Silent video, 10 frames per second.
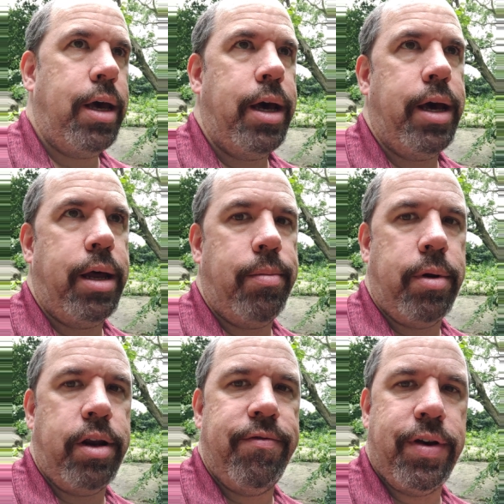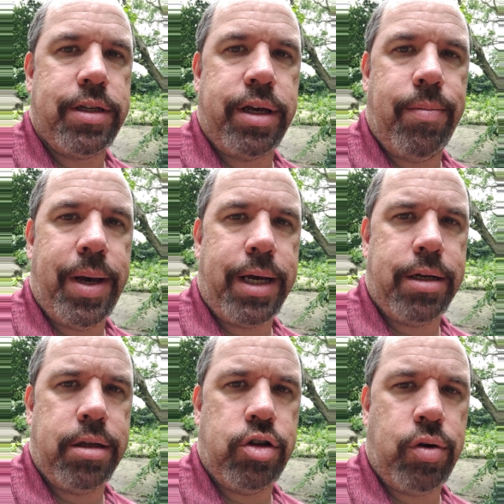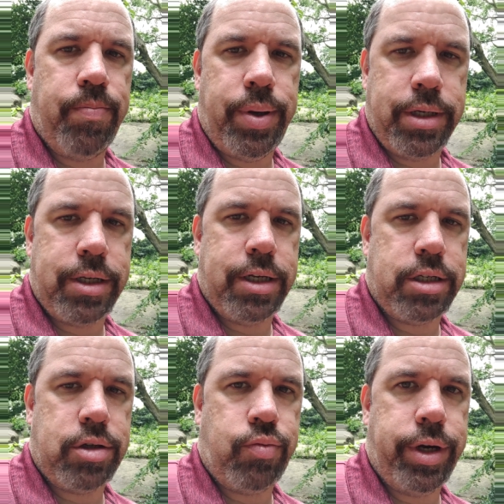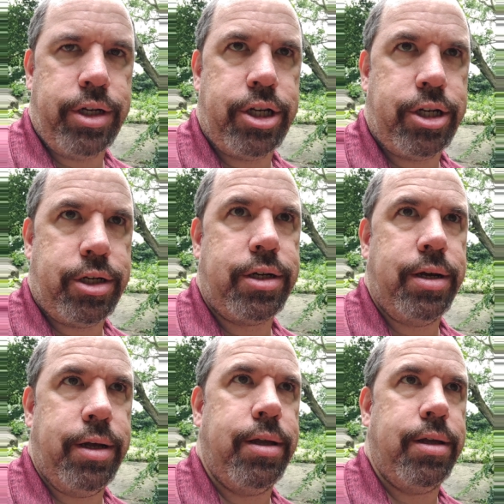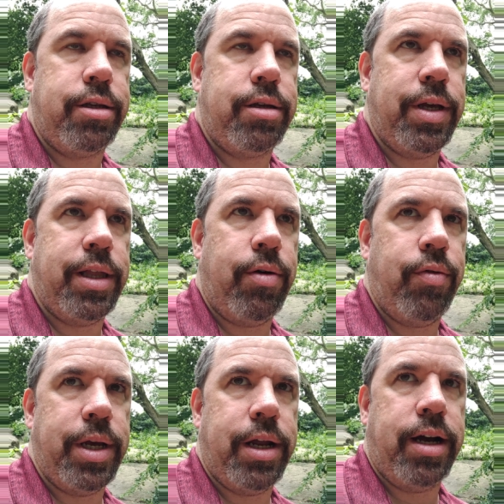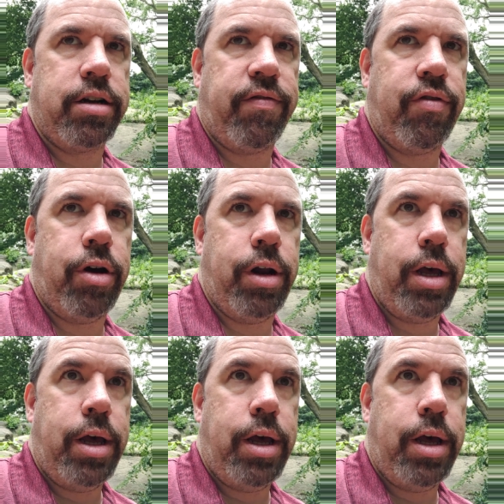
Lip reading: and investing it back into the Trump business, which, to me, that would be an act of fraud.